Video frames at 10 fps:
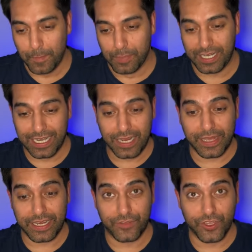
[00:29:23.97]
But
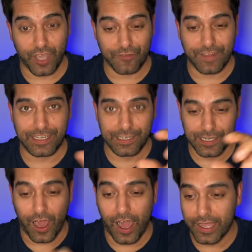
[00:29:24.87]
clickbait, if you directly
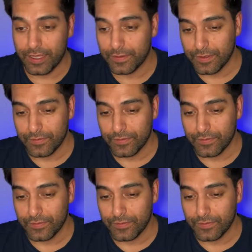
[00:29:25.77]
lie,